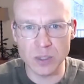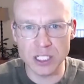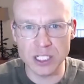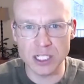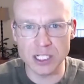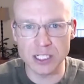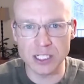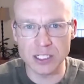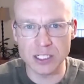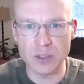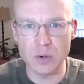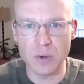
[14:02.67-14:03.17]

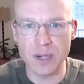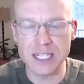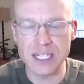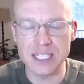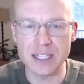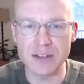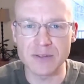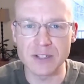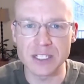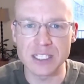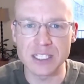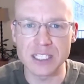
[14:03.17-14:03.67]
in
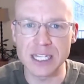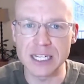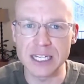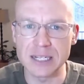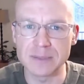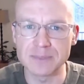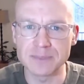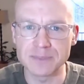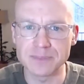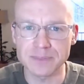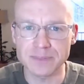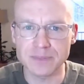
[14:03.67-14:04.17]
2017,
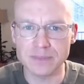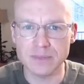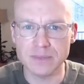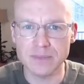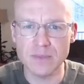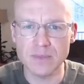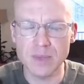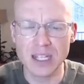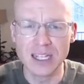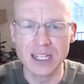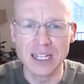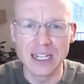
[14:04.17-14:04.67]

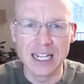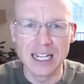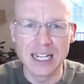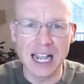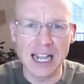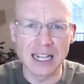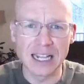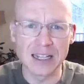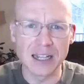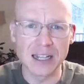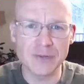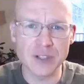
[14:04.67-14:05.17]
I
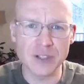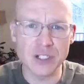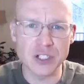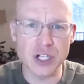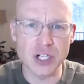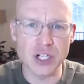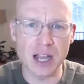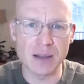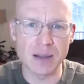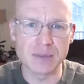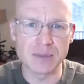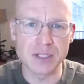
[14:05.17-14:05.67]
left the
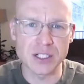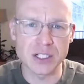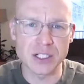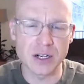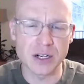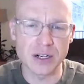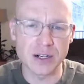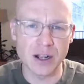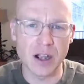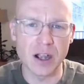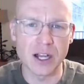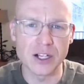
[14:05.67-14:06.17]
job and
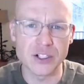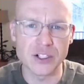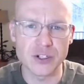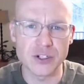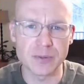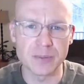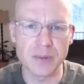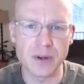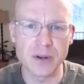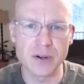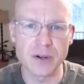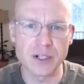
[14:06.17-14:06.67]
start
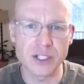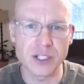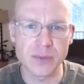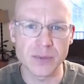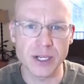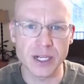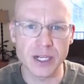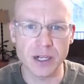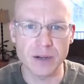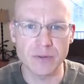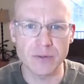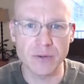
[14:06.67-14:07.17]
entrepreneurs in
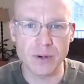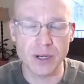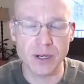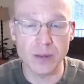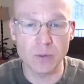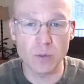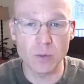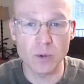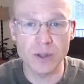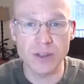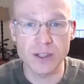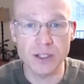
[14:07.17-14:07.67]
recovery. And
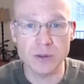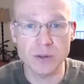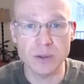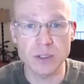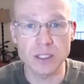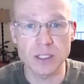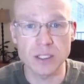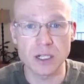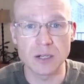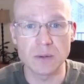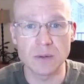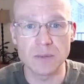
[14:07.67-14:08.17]
what this was
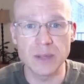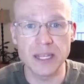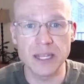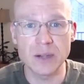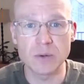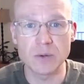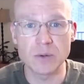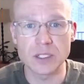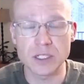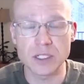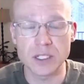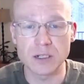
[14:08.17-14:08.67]
going to be
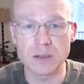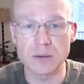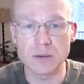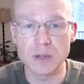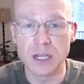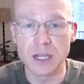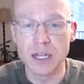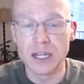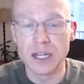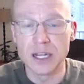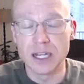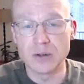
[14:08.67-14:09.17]
was gonna,
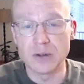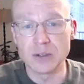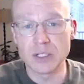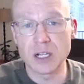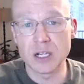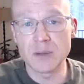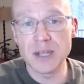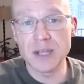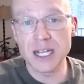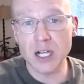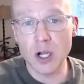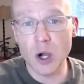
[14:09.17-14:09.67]
it was going to
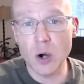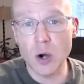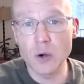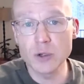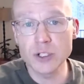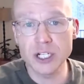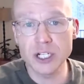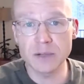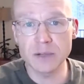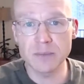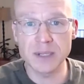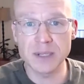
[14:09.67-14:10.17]
be a
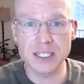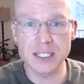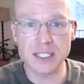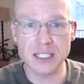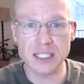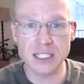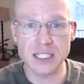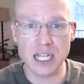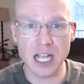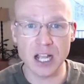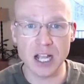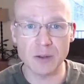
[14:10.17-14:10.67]
coaching business
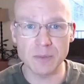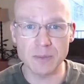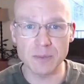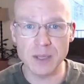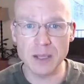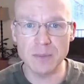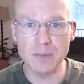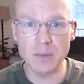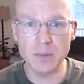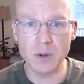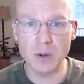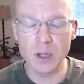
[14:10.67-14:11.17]
to help
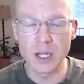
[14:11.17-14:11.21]
people